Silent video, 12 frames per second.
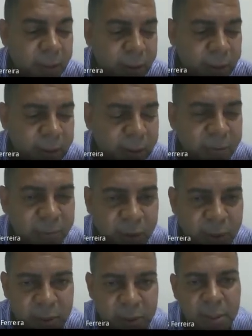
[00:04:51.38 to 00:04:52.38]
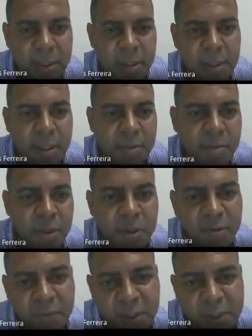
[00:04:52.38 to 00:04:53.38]
interface
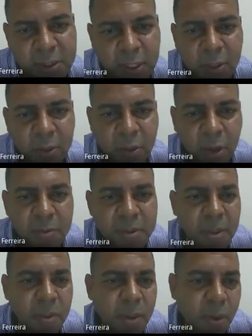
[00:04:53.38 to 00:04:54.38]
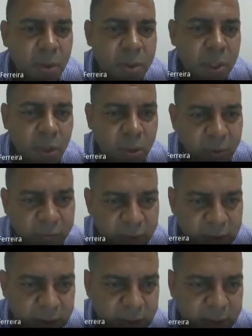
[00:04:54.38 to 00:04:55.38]
between physics and economics that we call the
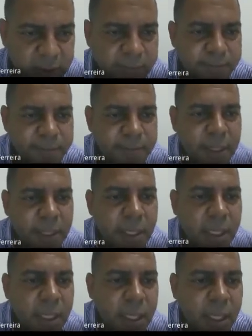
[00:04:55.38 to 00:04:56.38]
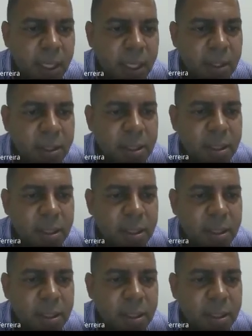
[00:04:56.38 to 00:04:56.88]
econophysics. And